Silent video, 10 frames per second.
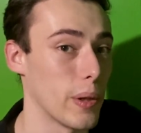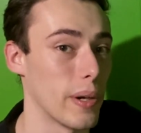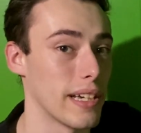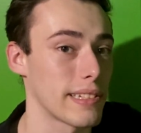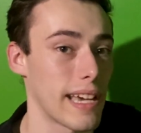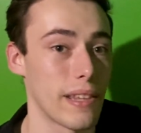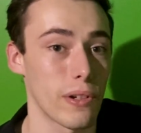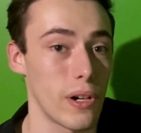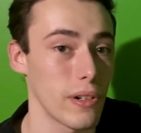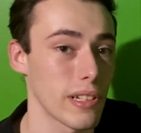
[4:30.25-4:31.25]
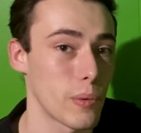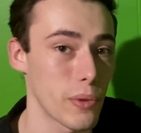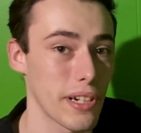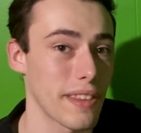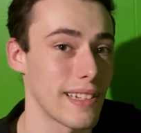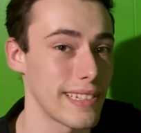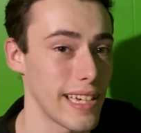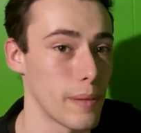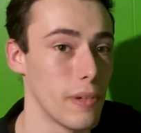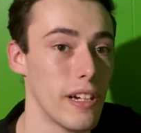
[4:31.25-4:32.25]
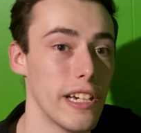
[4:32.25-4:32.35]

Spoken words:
OS, and they're all going to work the same.